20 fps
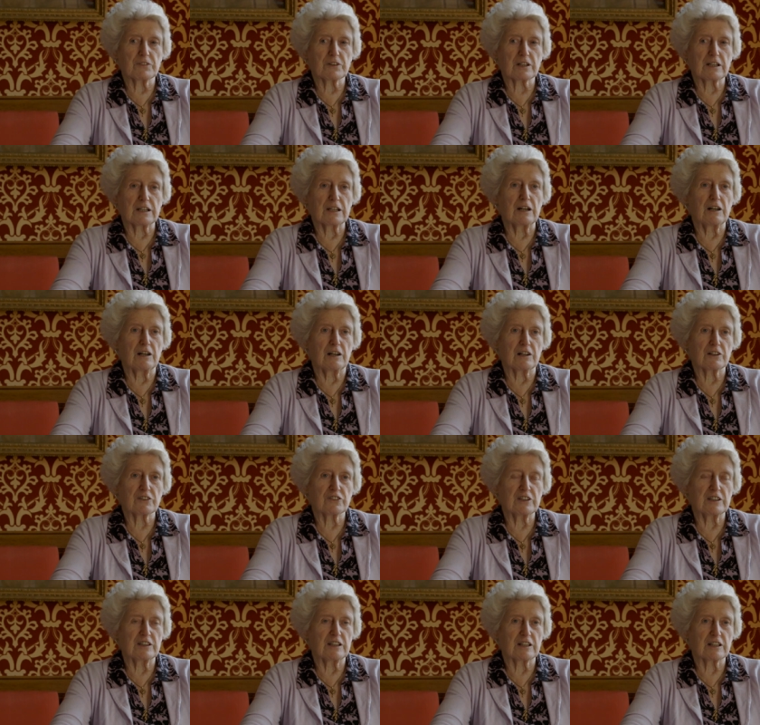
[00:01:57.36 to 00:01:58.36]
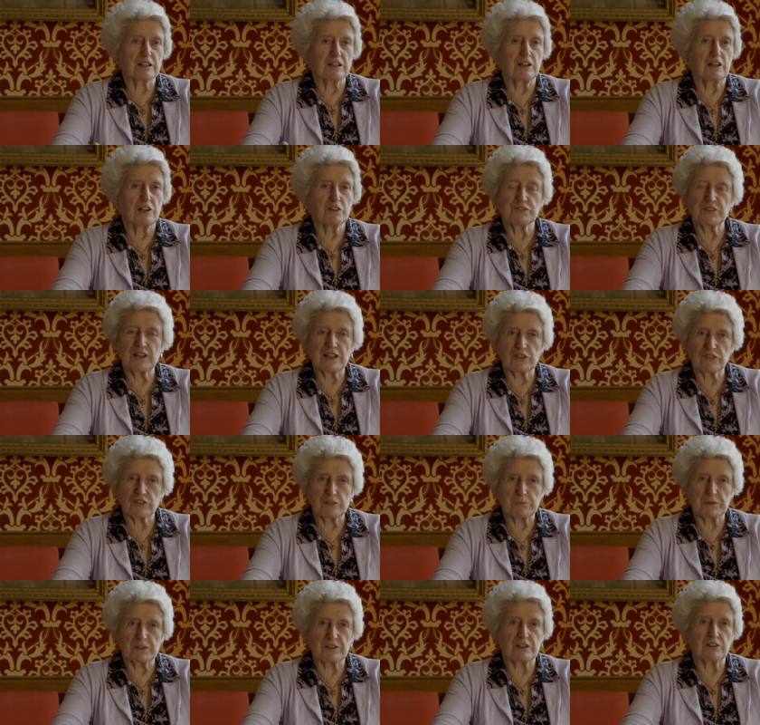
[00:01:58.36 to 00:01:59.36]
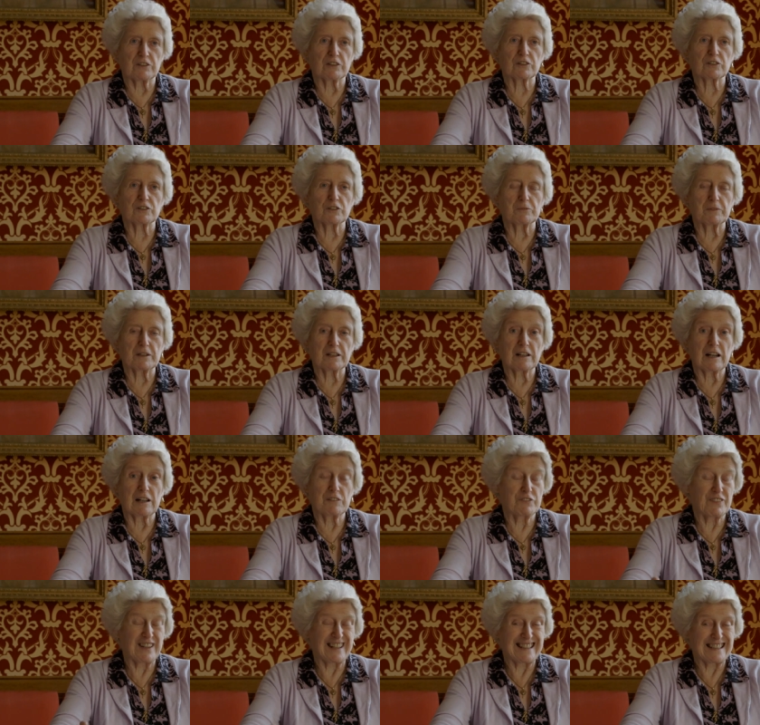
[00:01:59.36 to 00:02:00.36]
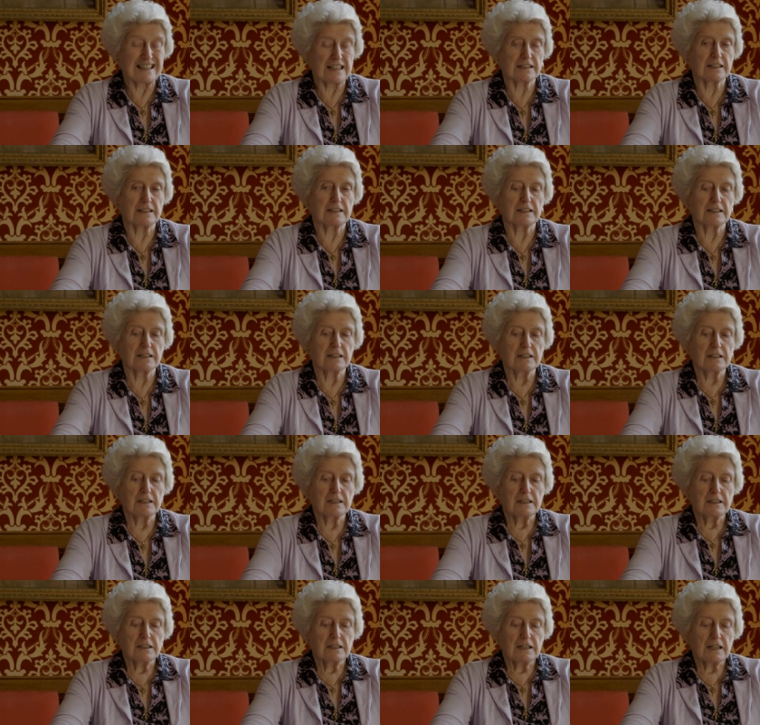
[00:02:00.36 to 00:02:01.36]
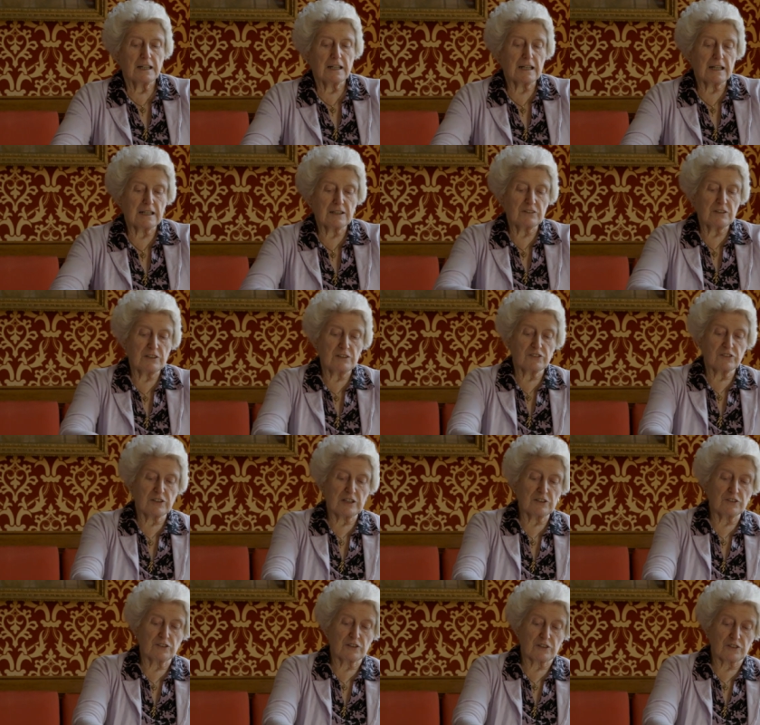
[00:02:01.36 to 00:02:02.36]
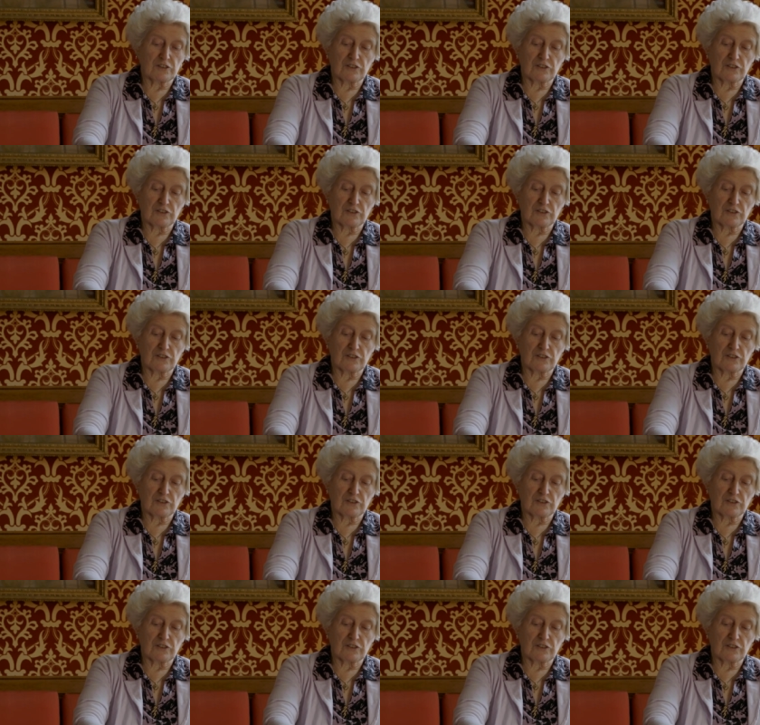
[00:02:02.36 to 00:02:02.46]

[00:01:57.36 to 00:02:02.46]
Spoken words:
clerk, senior clerk, very sympathetic to me, I'm very lucky. And he said to the